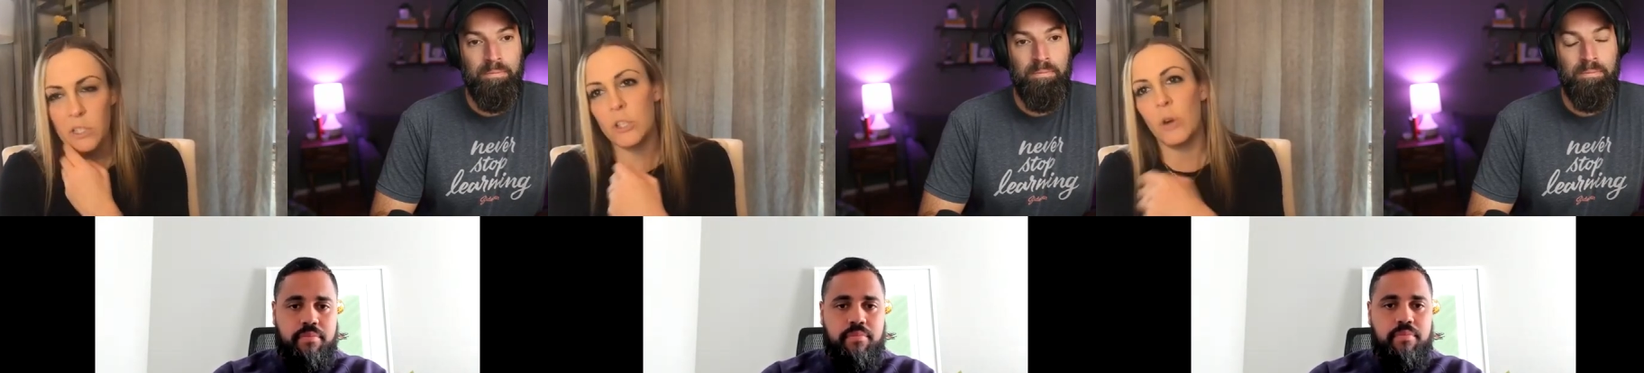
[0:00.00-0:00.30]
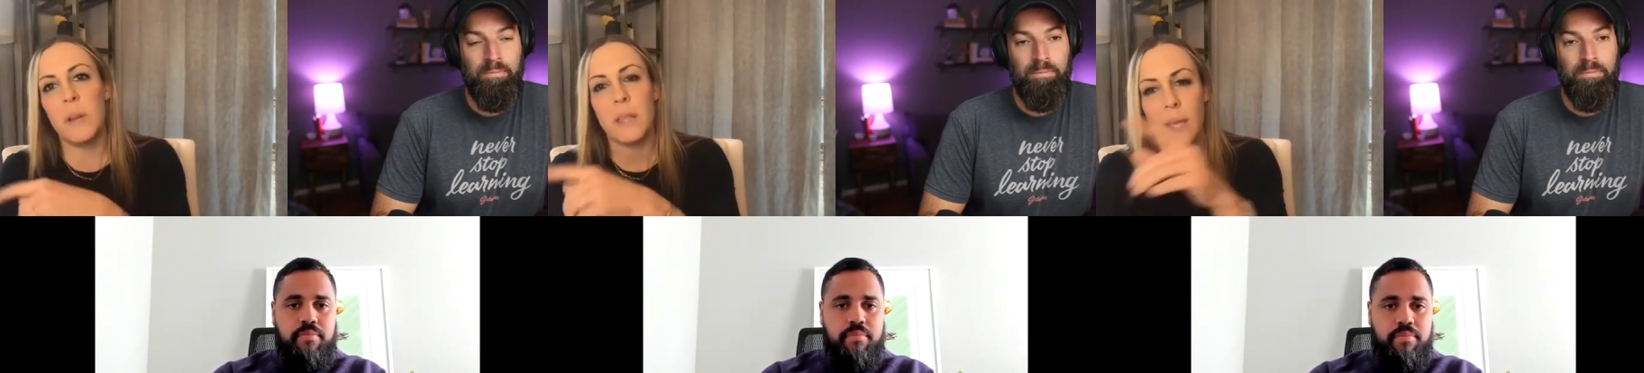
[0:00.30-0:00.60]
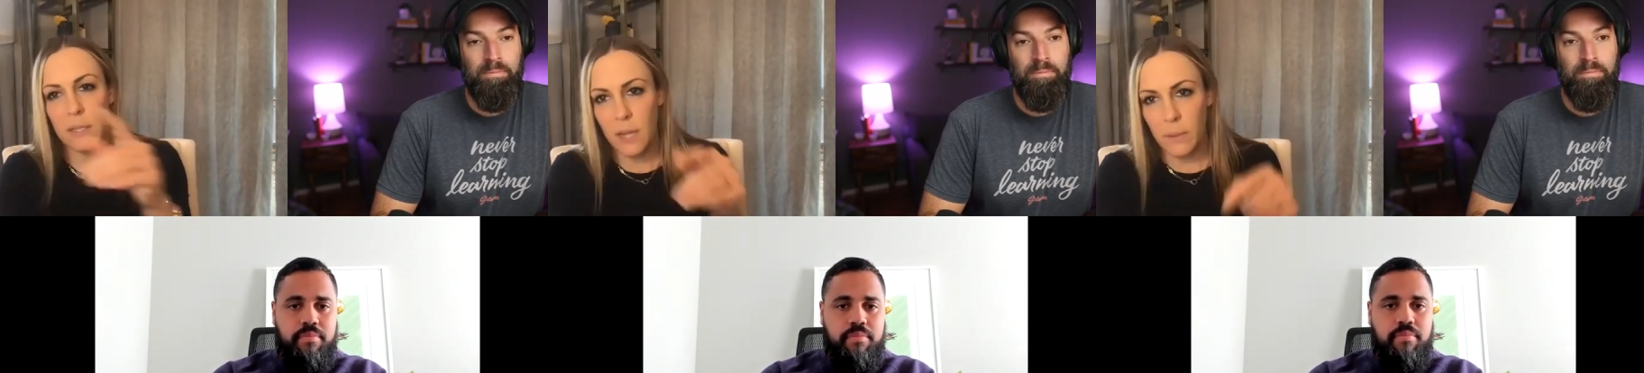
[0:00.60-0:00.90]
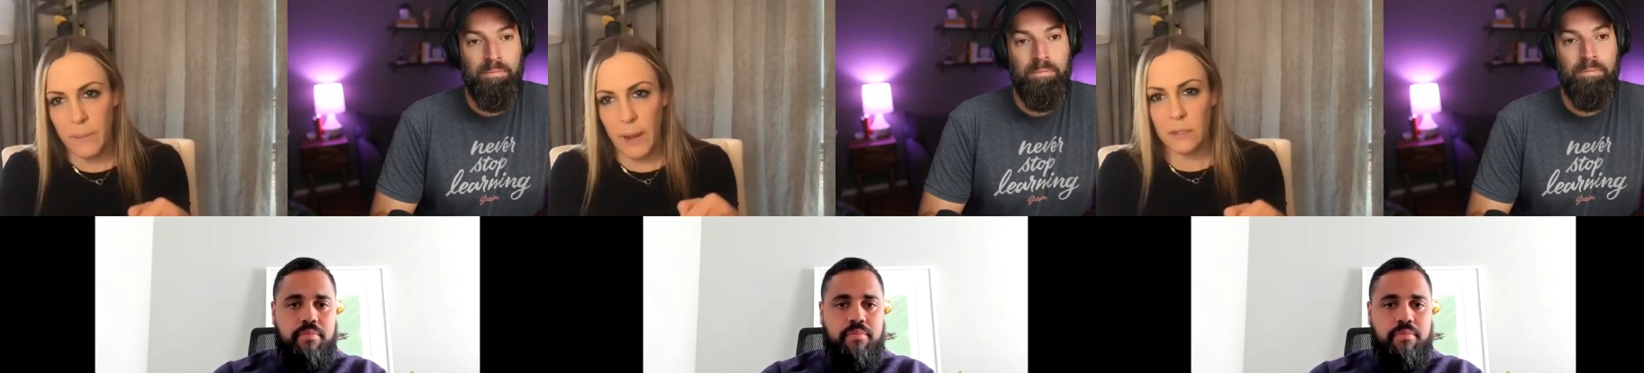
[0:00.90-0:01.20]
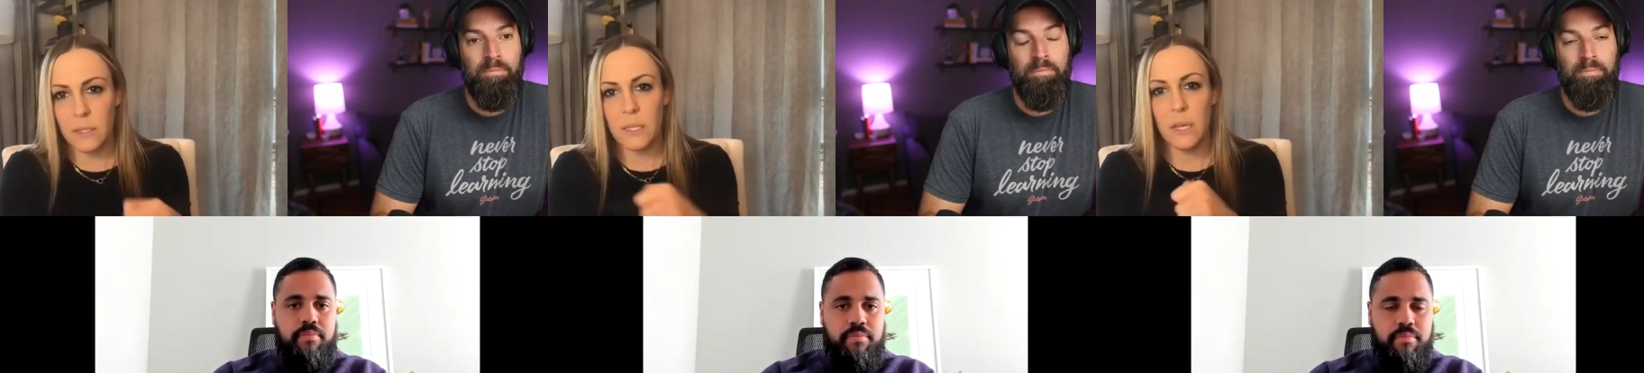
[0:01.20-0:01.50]
Speaker 1: on so many things coming
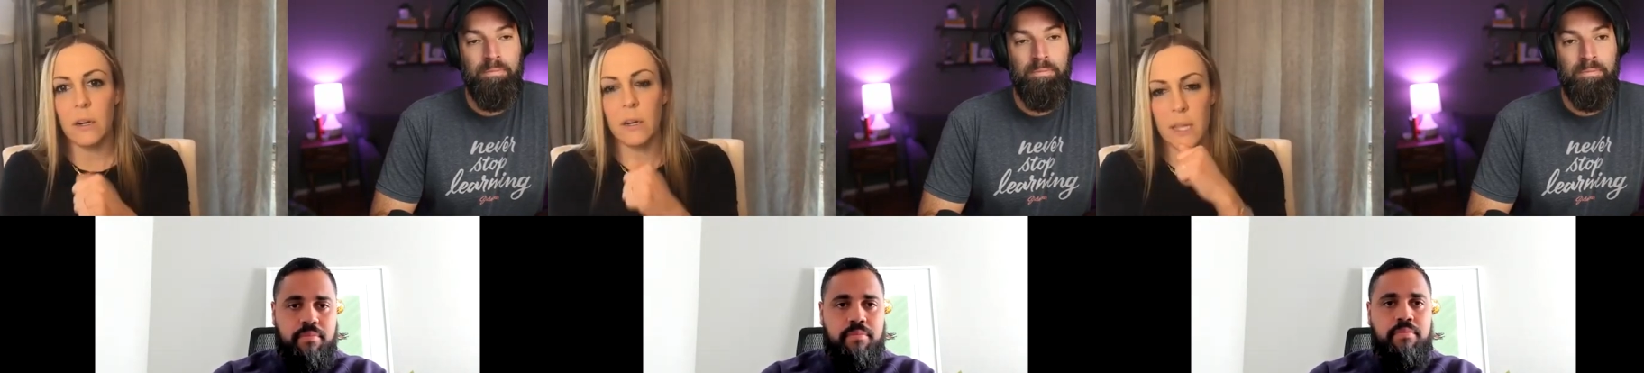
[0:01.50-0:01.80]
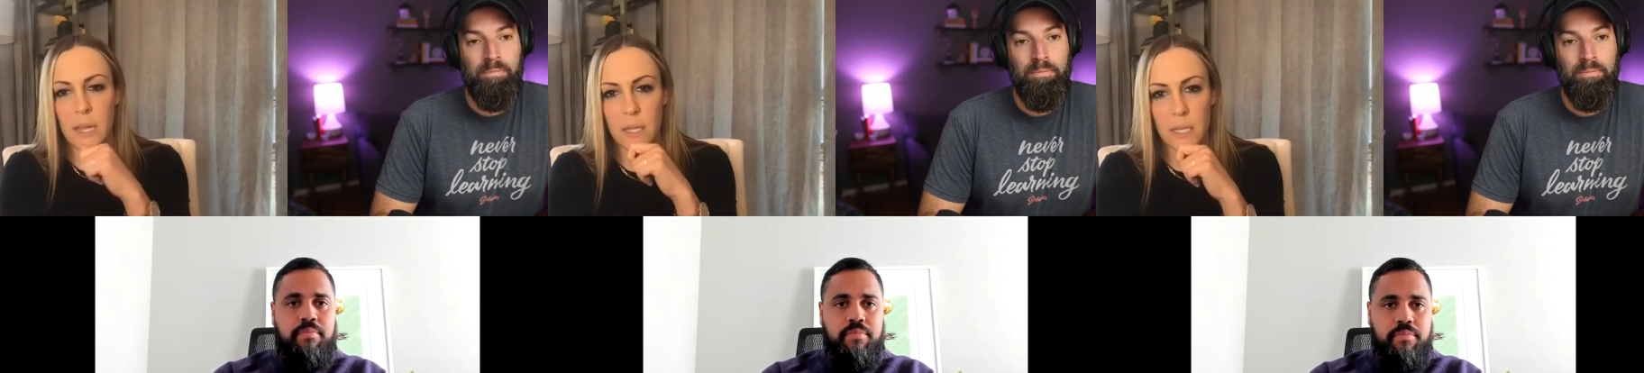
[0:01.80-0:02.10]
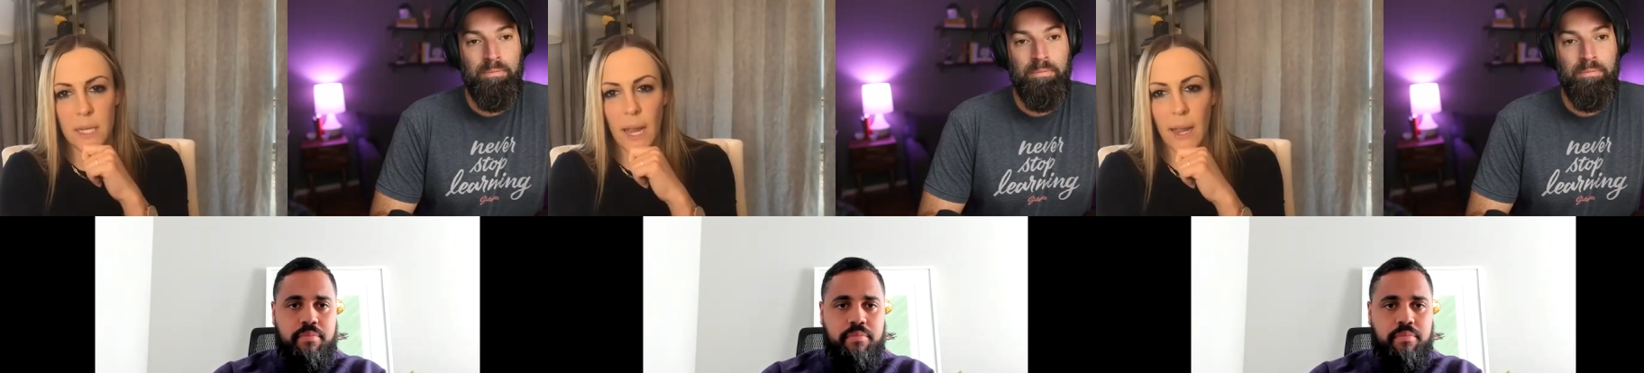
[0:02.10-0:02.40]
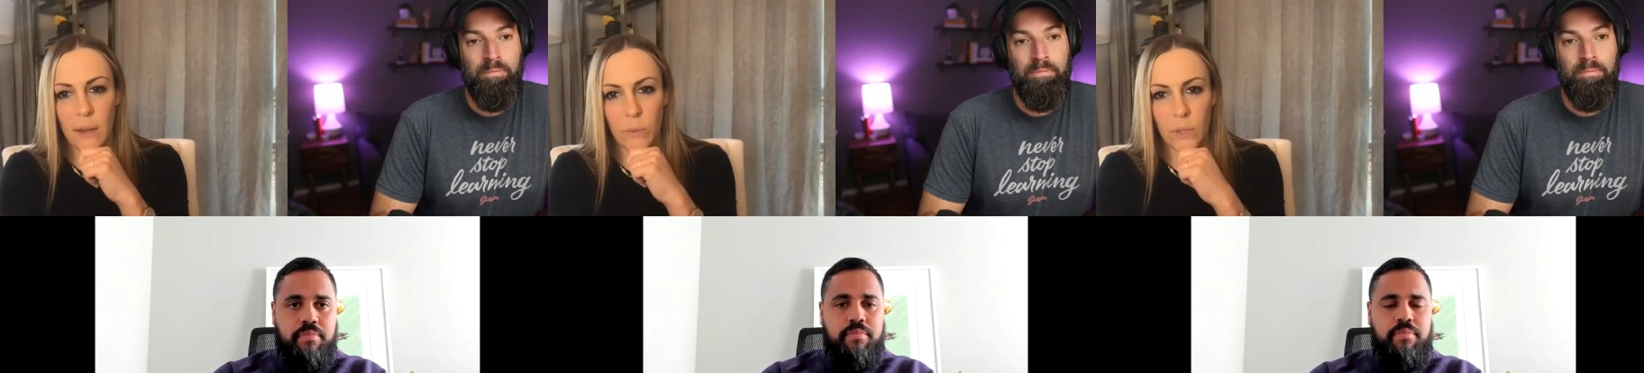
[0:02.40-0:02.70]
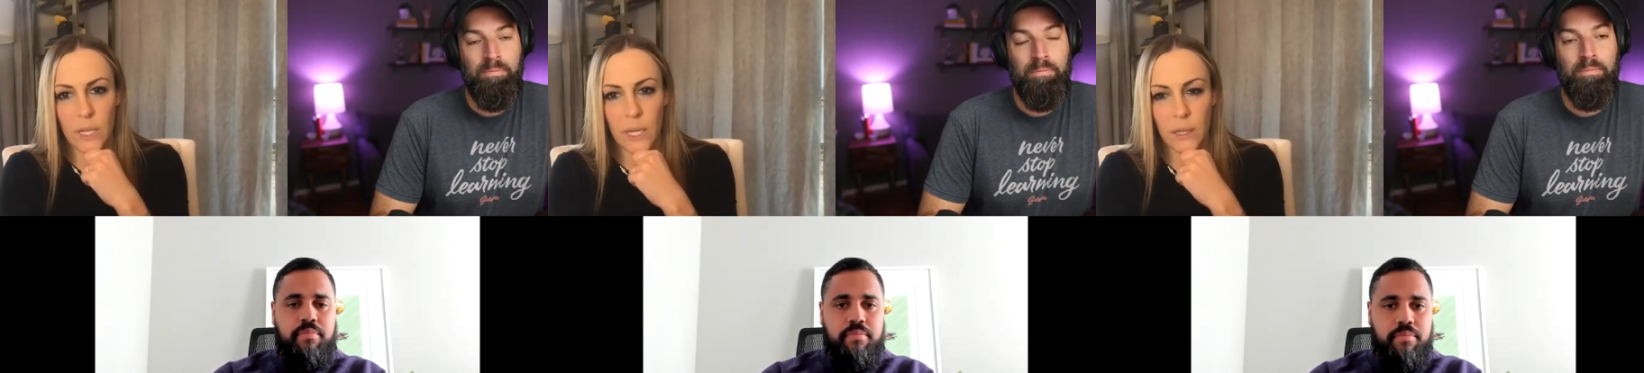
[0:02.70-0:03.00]
back to center at the end of the day it
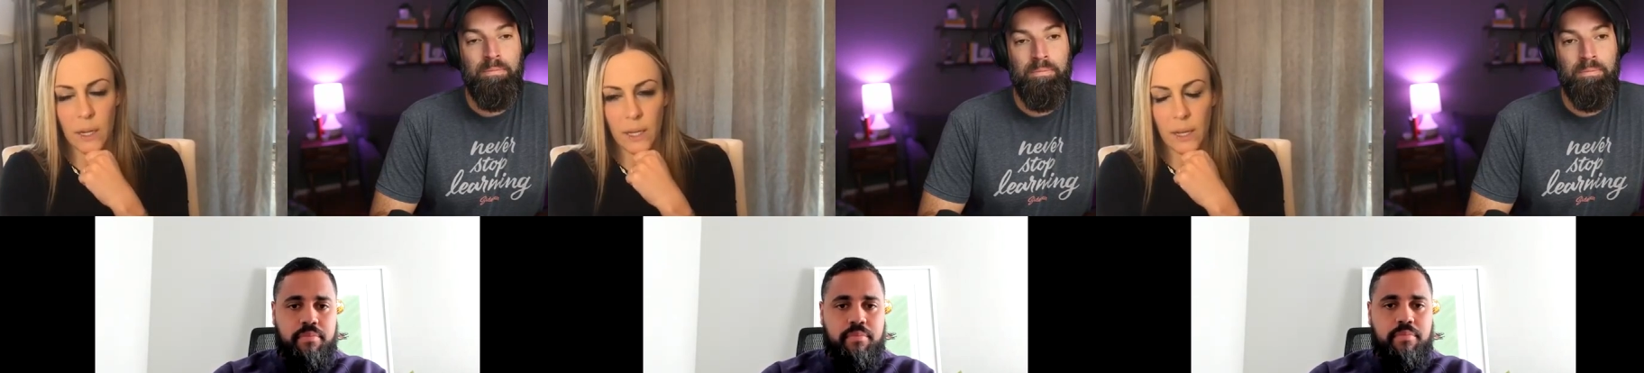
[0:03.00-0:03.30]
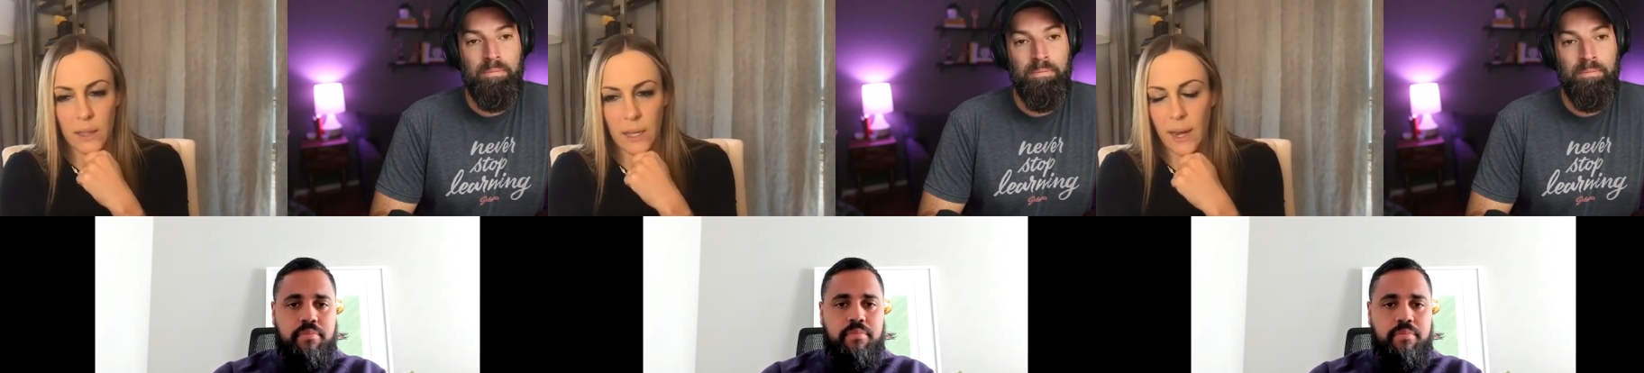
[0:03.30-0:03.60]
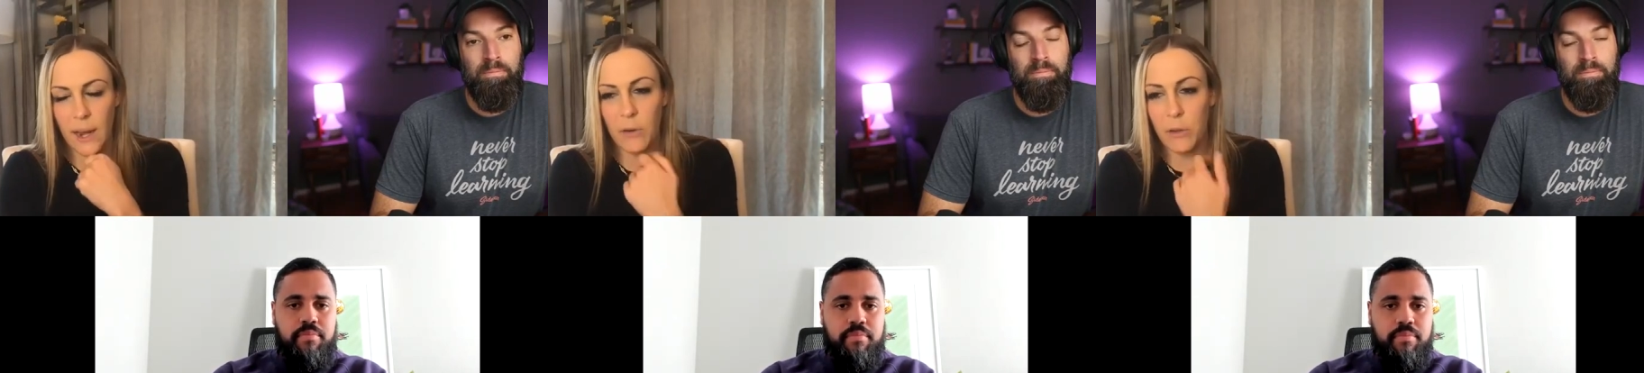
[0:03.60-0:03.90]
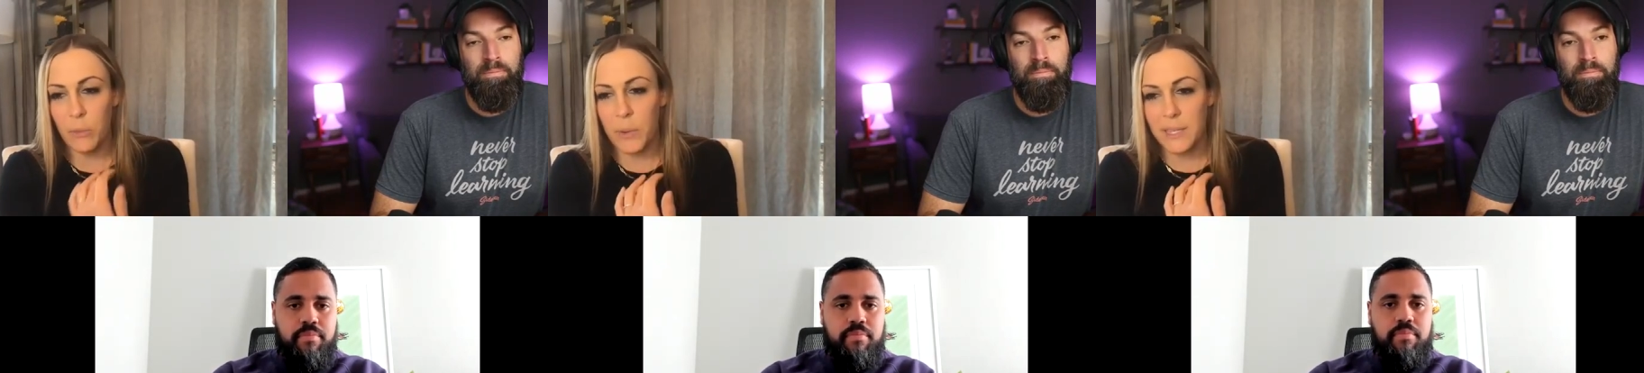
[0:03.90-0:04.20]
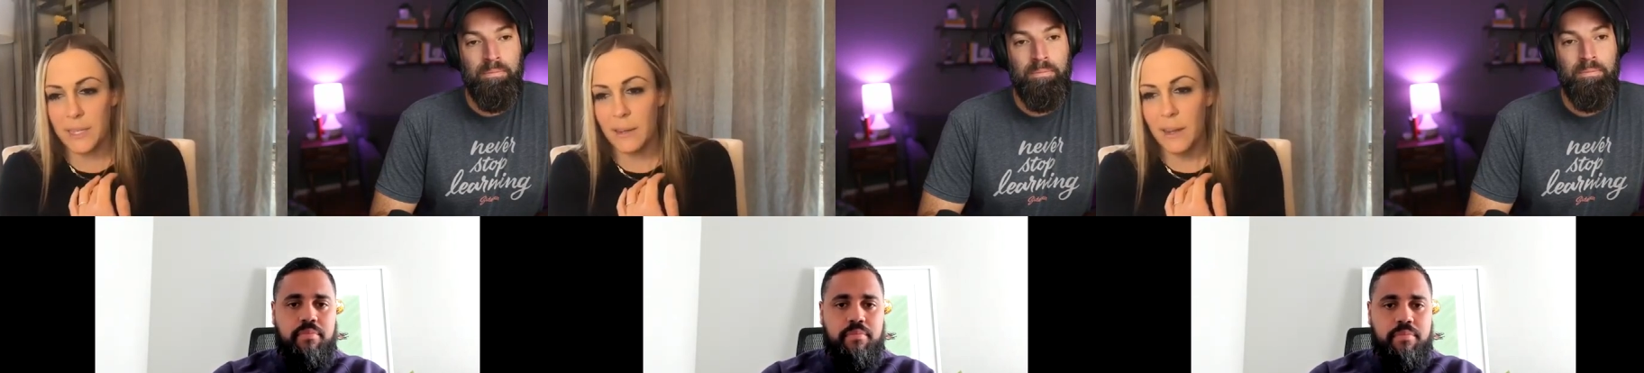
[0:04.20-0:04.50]
really I, I think and i don't know that
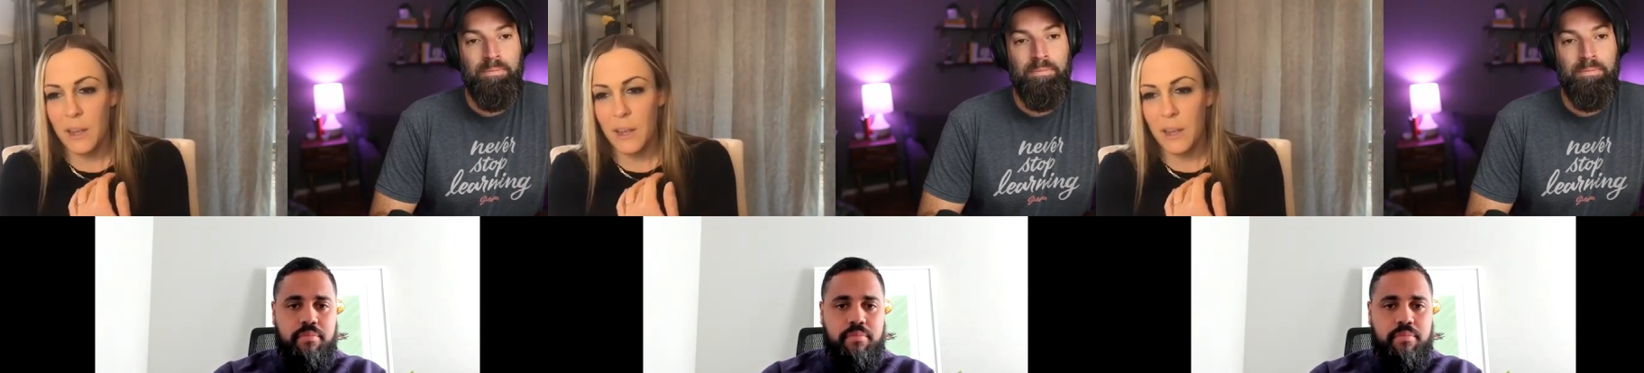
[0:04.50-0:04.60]
we did